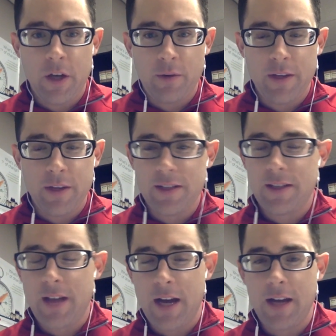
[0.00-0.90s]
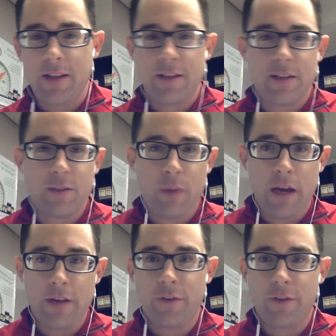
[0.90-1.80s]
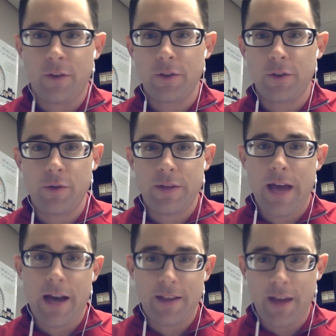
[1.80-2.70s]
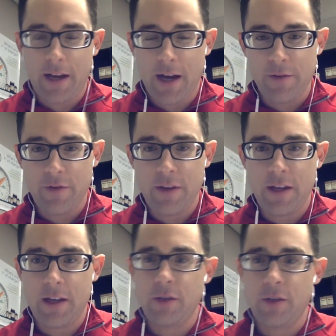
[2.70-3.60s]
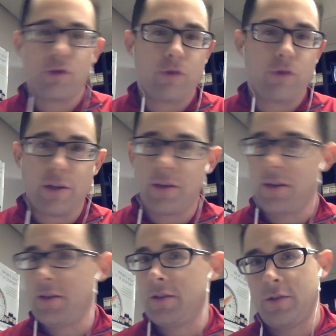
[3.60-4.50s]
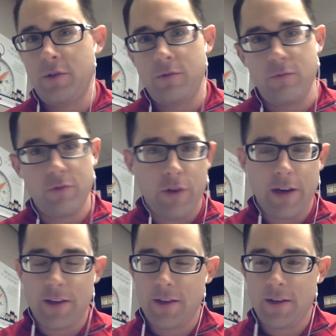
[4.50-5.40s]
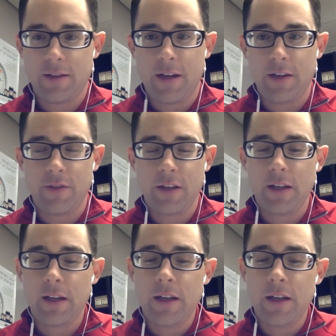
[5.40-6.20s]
This is tight, this is painful, you attack that kind of thing, you stretch this, you strengthen this kind of thing.